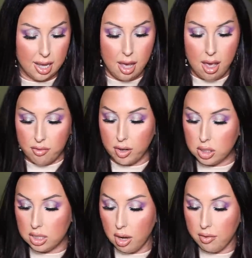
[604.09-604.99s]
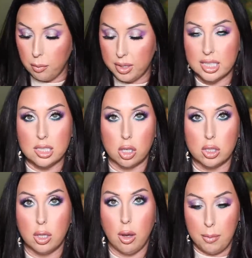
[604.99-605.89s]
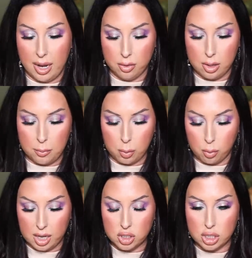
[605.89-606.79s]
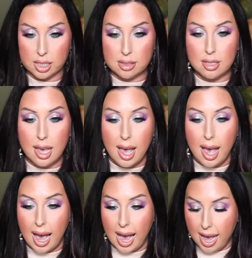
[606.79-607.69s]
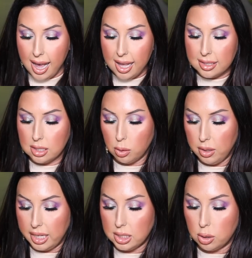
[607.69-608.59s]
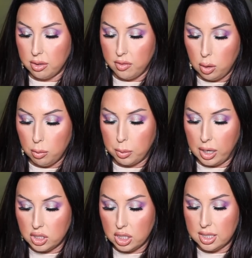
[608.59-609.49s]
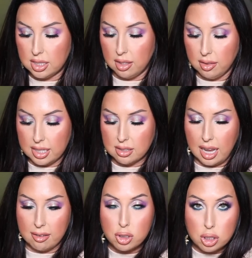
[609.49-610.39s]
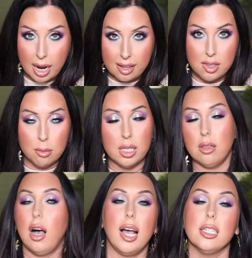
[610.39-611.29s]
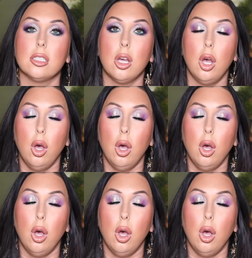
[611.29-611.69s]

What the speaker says: First off, I wanted to talk to you about the brushes. I don't like to review brushes unless I've tried them a lot.